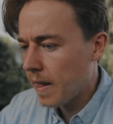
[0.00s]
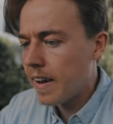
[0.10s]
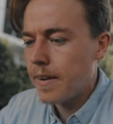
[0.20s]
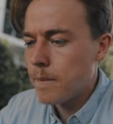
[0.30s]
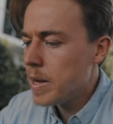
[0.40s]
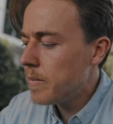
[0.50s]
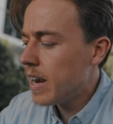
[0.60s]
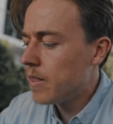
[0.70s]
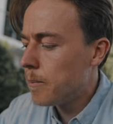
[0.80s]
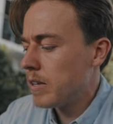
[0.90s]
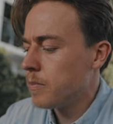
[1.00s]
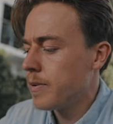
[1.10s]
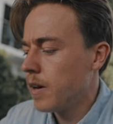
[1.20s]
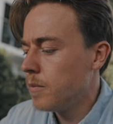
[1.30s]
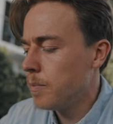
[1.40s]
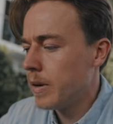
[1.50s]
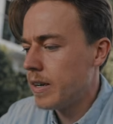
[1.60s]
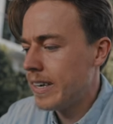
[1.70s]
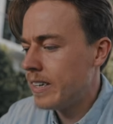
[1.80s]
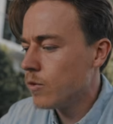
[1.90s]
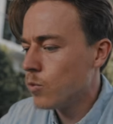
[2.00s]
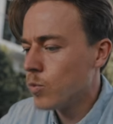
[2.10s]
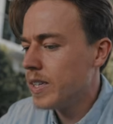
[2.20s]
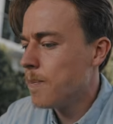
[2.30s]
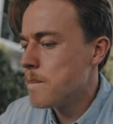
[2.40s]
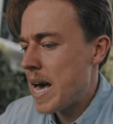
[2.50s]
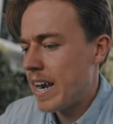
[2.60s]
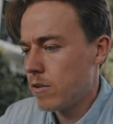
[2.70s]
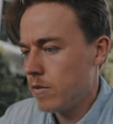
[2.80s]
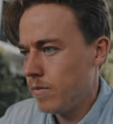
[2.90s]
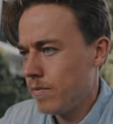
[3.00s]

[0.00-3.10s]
Again, maybe not the best prompt, but it doesn't really matter.